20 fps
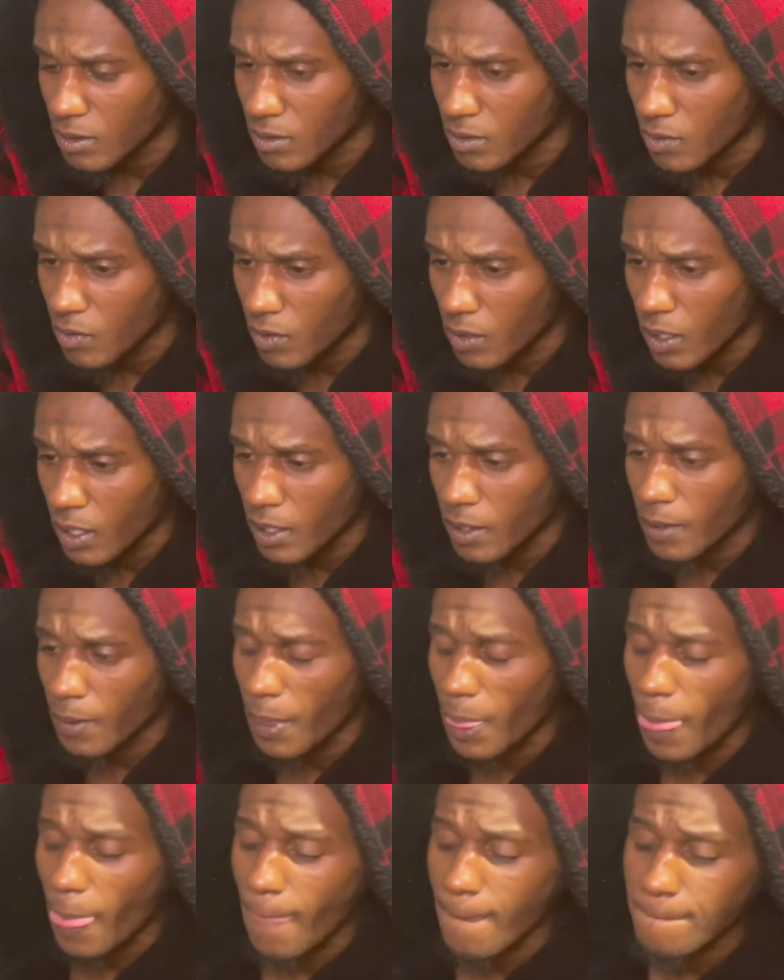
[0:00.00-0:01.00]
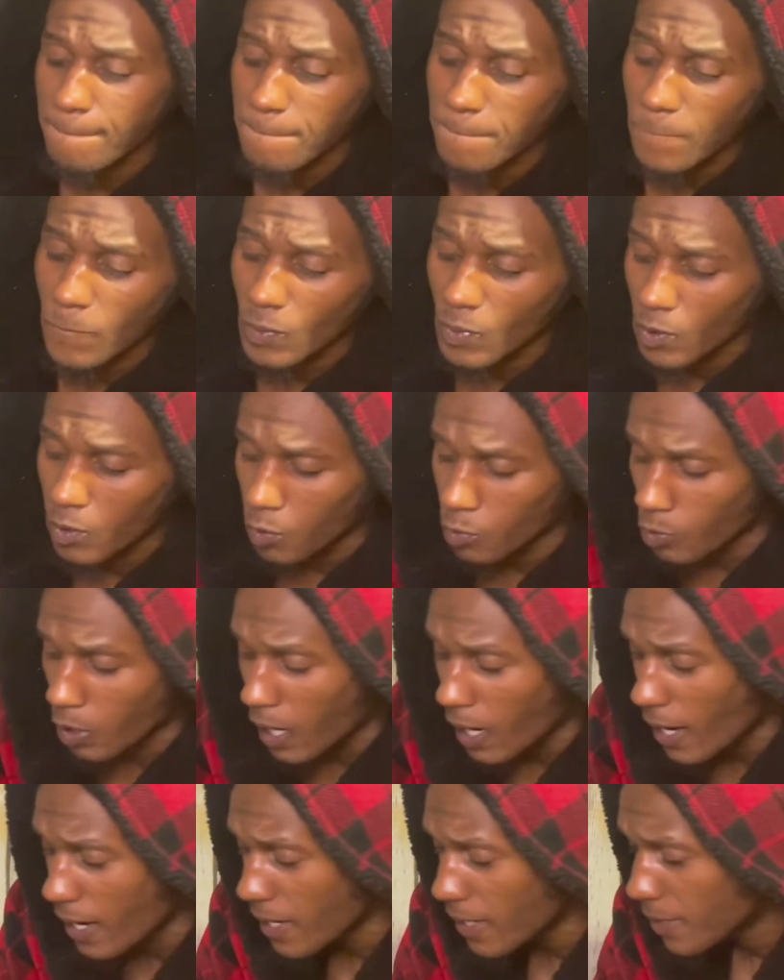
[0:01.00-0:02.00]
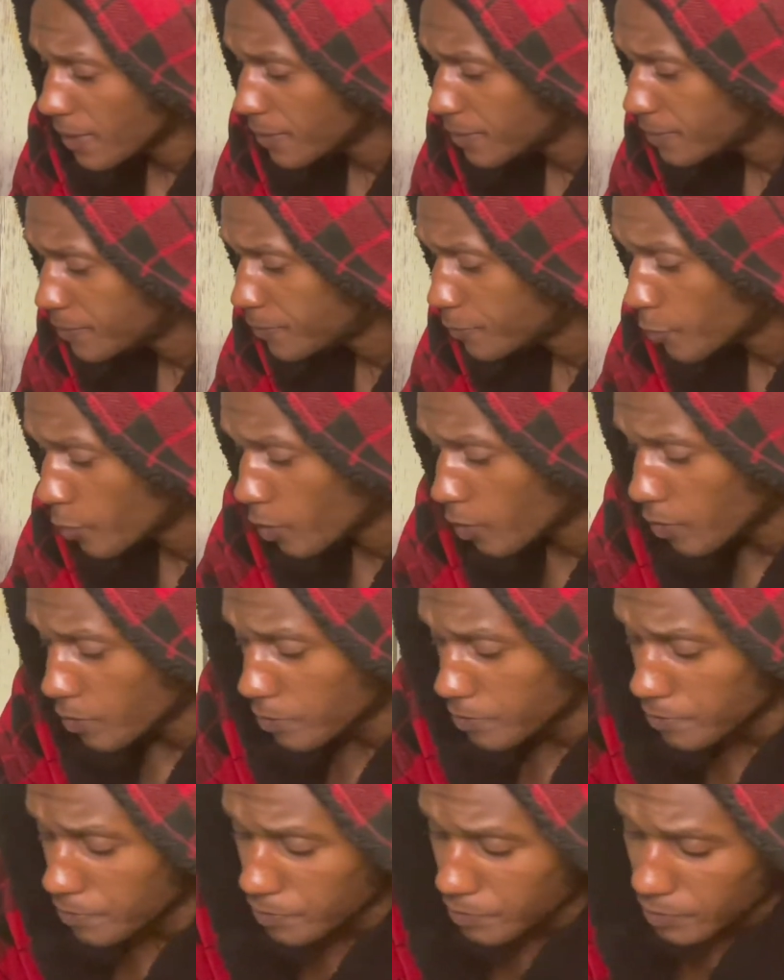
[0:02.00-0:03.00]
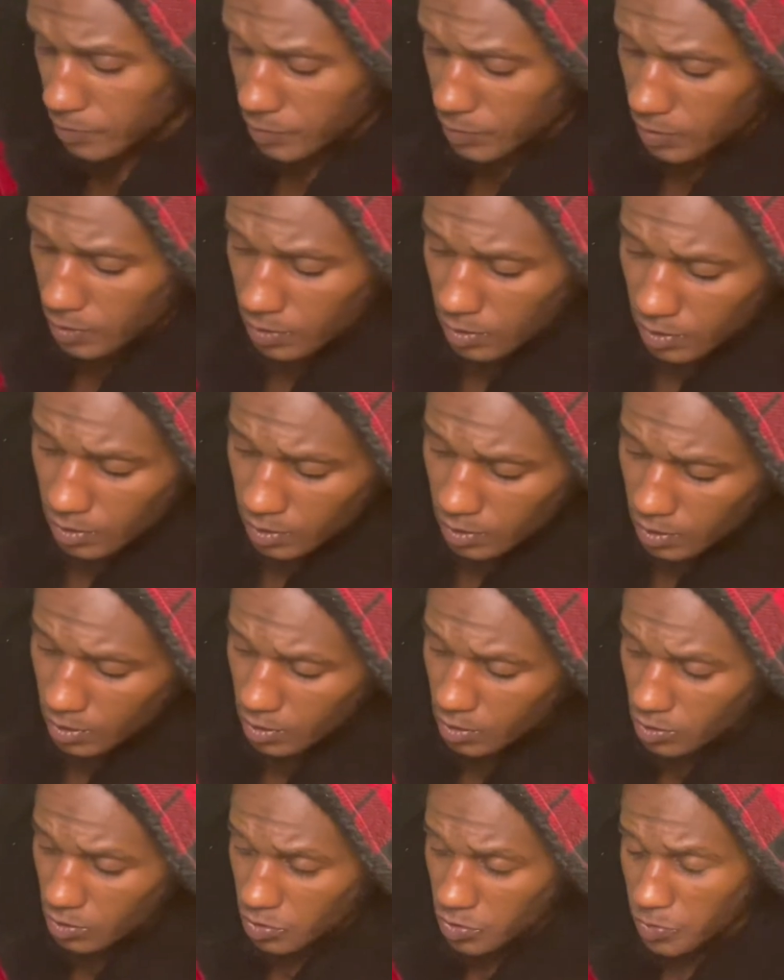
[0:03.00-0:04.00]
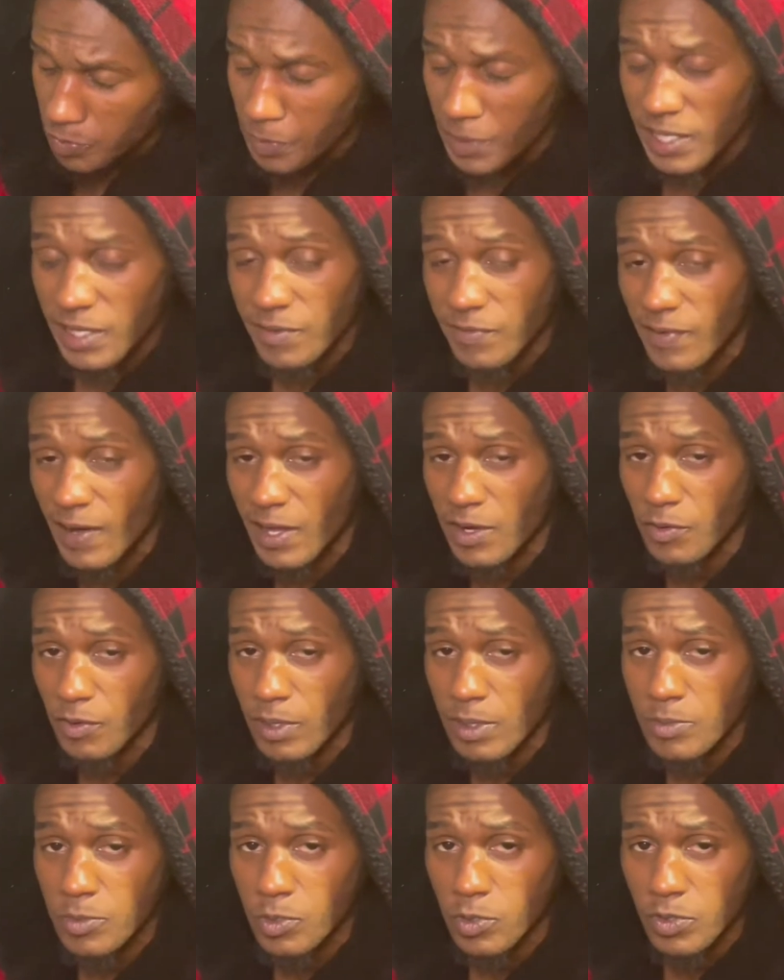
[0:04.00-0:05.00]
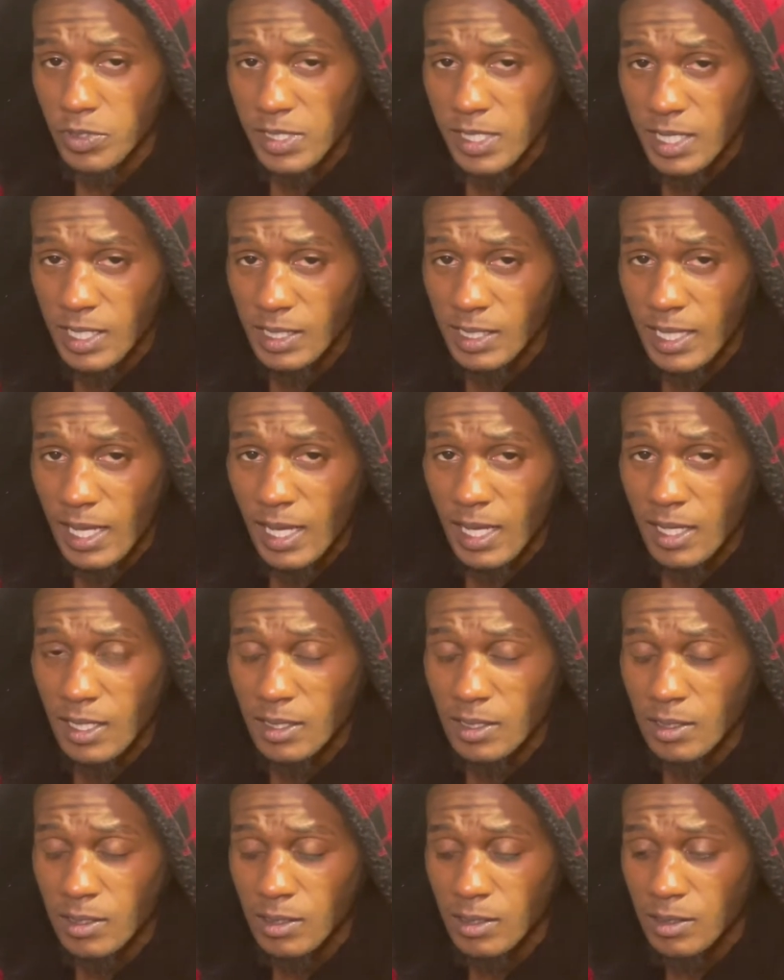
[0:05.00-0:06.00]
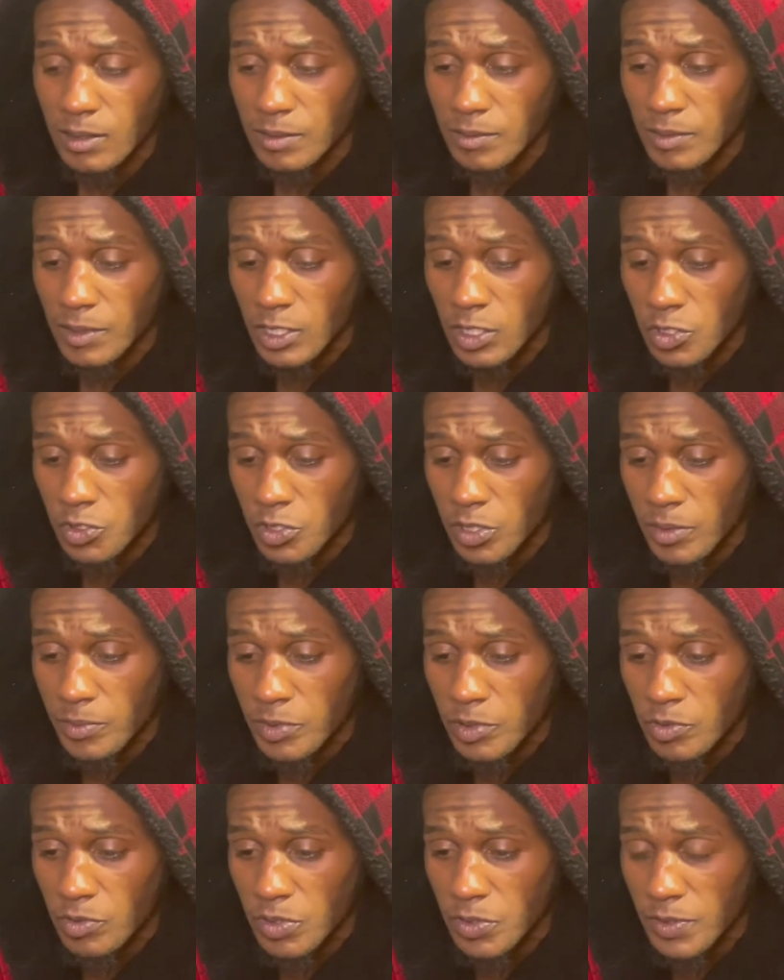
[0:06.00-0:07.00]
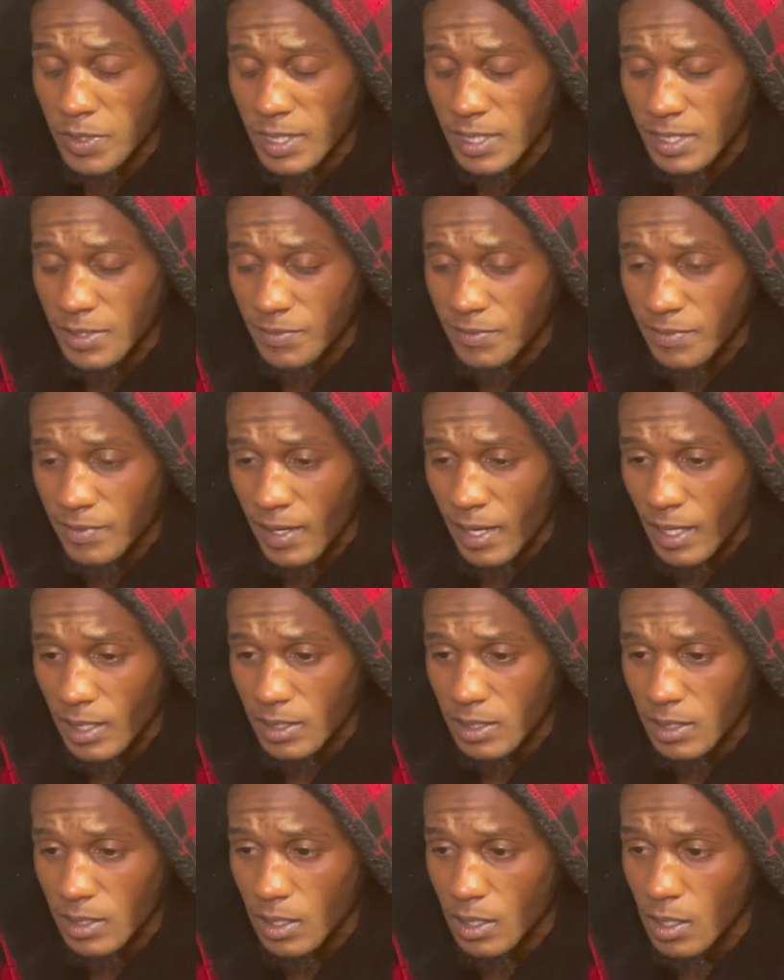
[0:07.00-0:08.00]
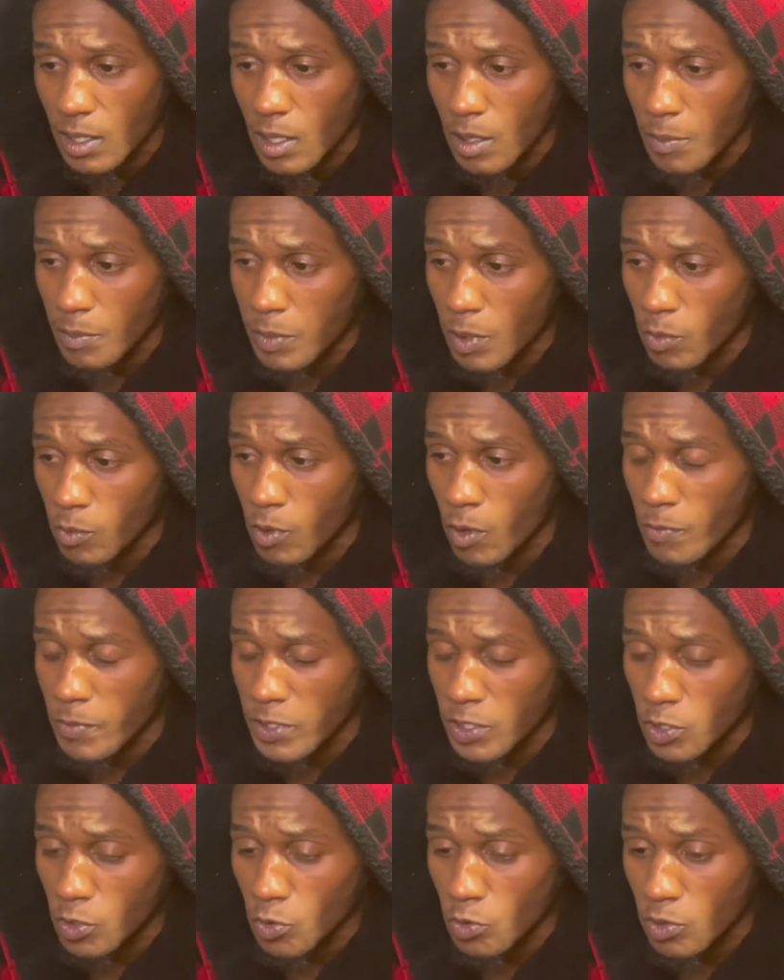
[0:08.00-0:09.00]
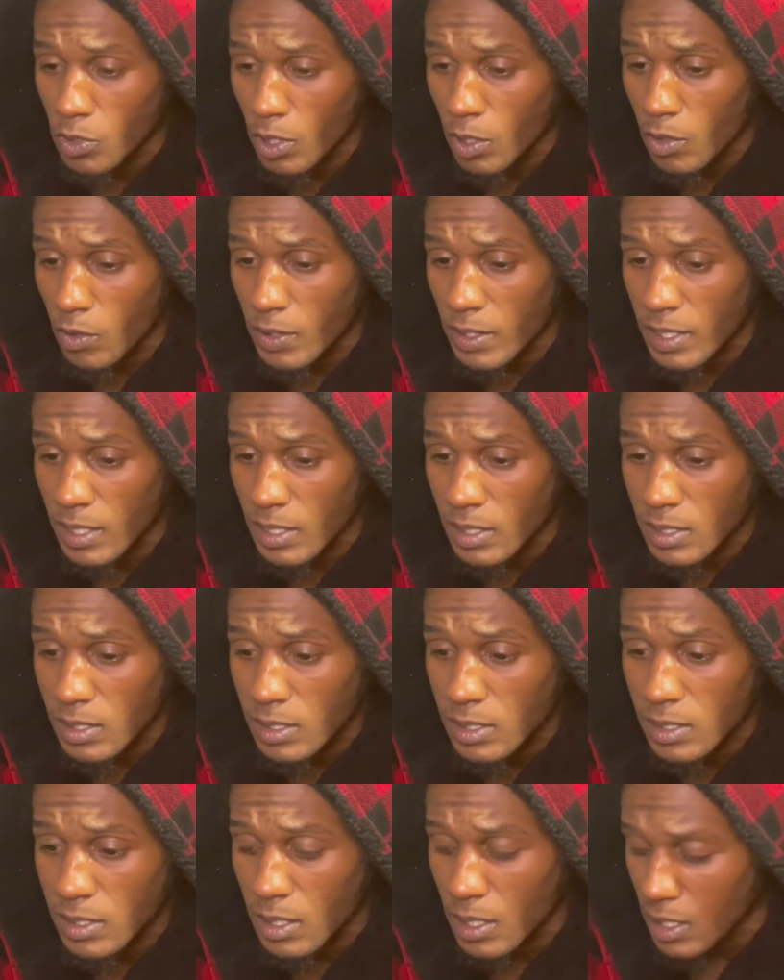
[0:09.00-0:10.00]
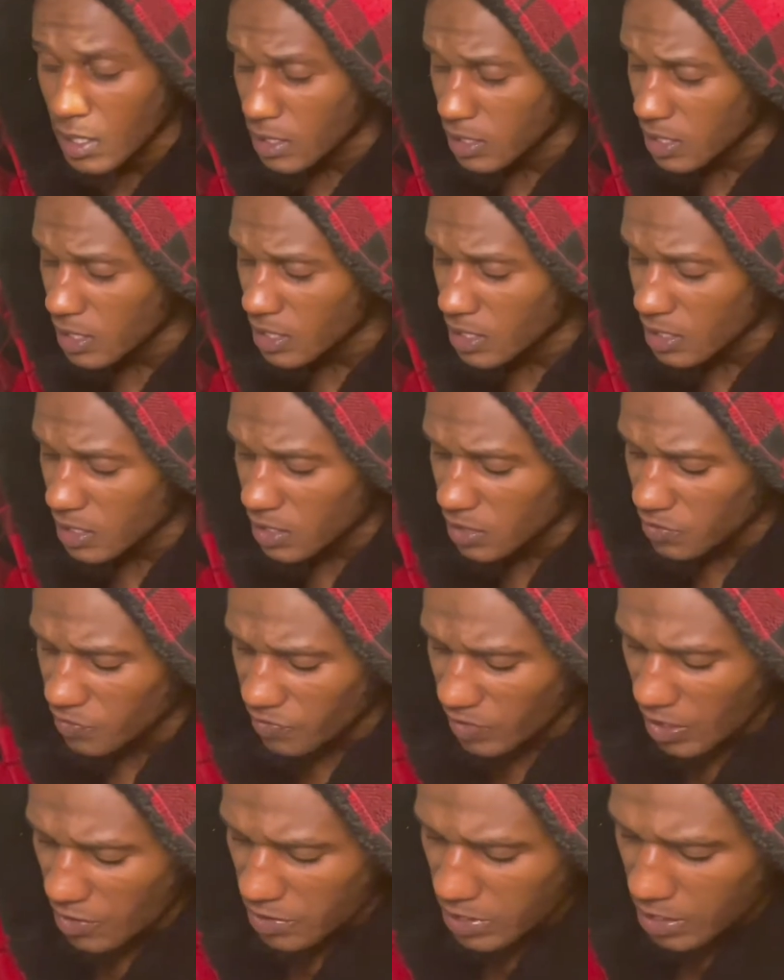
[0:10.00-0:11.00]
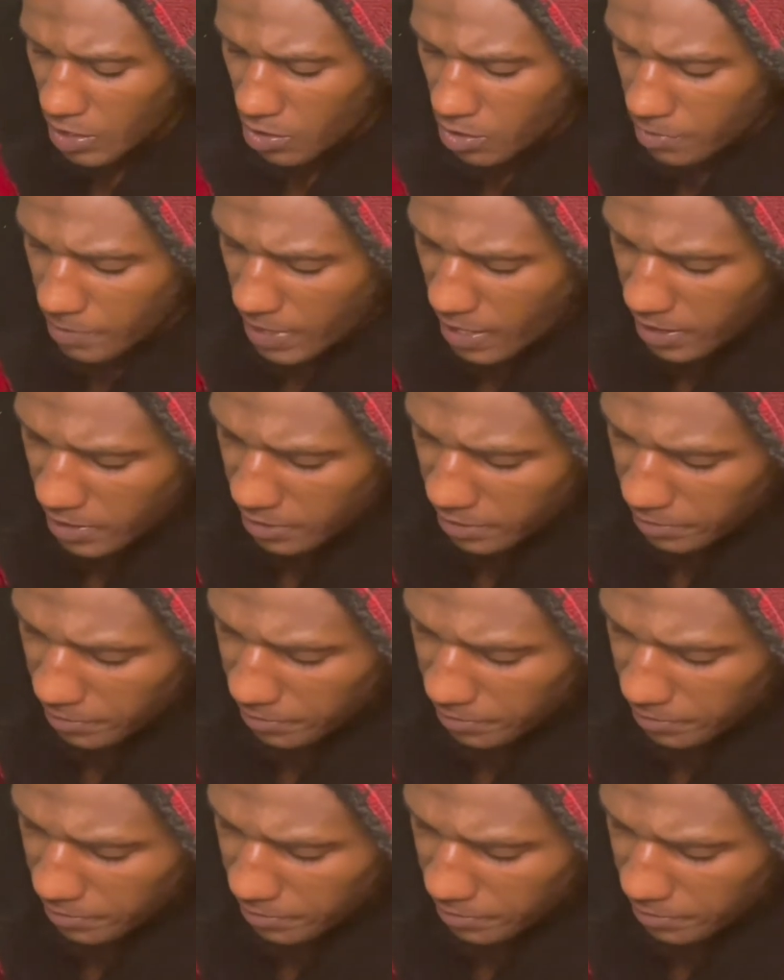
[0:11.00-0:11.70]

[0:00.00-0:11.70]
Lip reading: Okay, why? Well, there's many phytochemicals in it that contribute to its effect. But what we do know is, see, this is very aromatic.